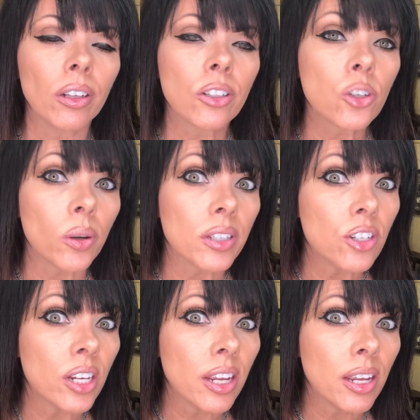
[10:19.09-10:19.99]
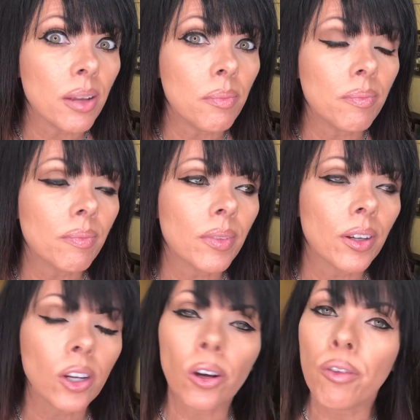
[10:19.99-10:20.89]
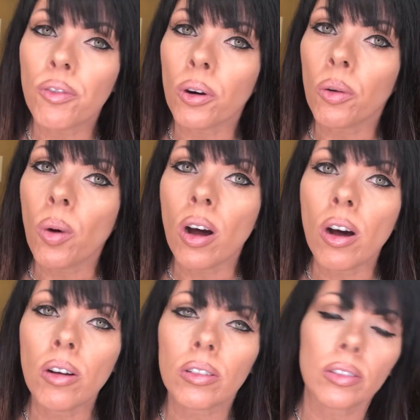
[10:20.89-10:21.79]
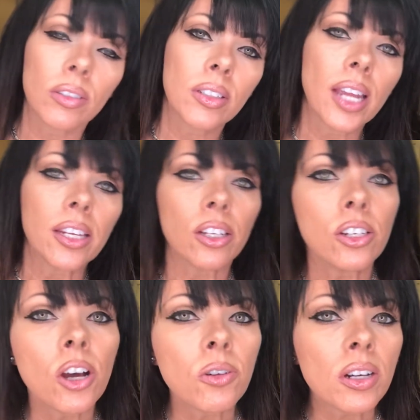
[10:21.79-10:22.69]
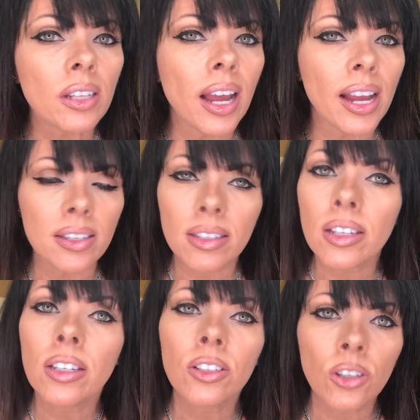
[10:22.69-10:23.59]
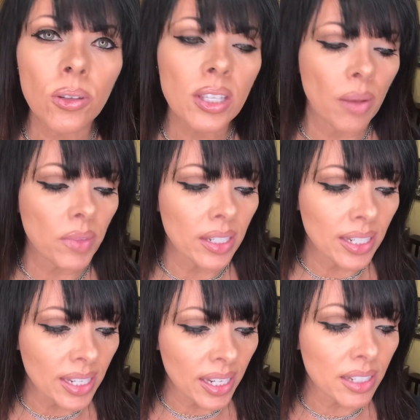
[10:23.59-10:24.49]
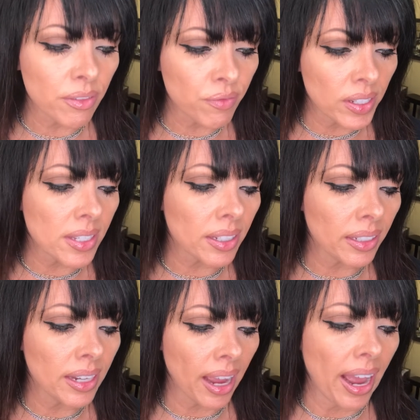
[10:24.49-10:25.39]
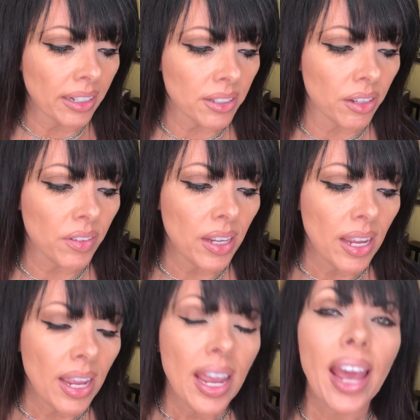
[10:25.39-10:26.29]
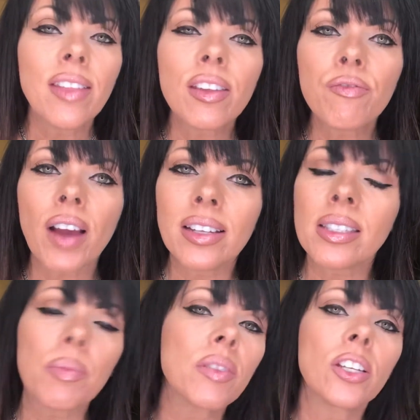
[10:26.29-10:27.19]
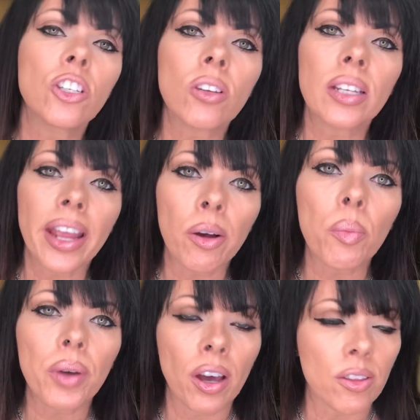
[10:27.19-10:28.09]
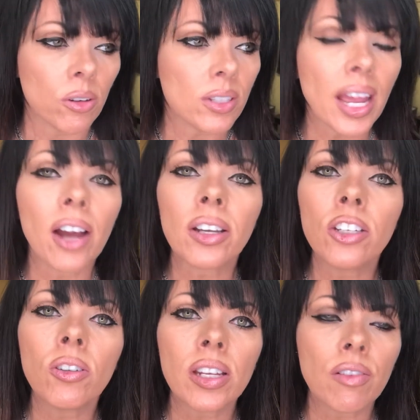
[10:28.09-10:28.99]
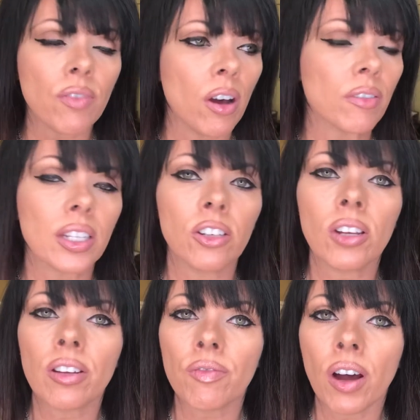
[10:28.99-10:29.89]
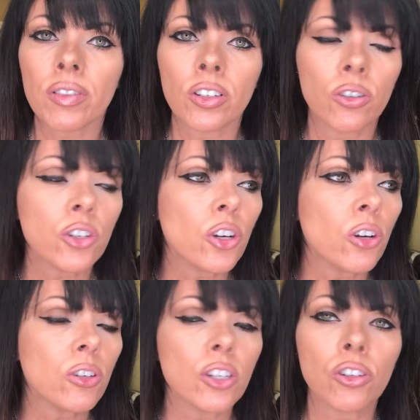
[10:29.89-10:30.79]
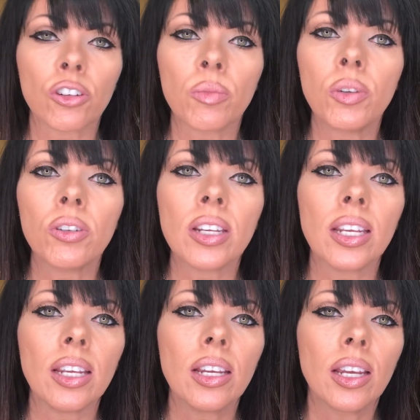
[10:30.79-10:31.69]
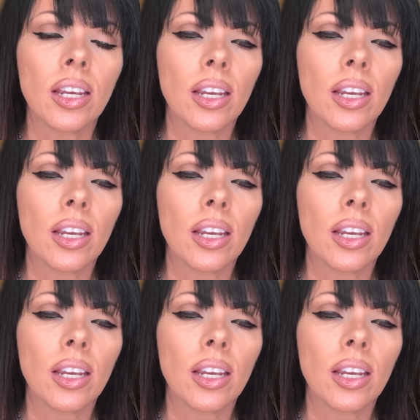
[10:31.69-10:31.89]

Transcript: Join the gym, go for a walk, take a yoga class, do something, get physically active. And then find something that you can help others. How can you get involved? Can you get involved in your church, in your community?